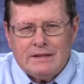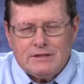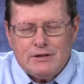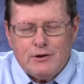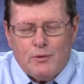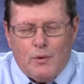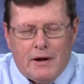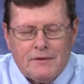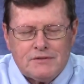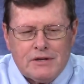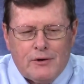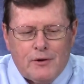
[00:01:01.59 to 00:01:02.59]
dear wife
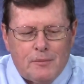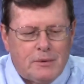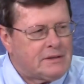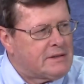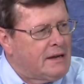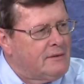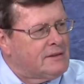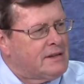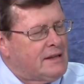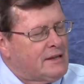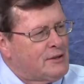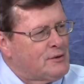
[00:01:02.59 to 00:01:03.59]
Sarah. But David,
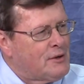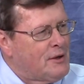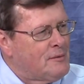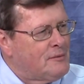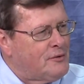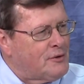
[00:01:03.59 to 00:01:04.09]
thank you com for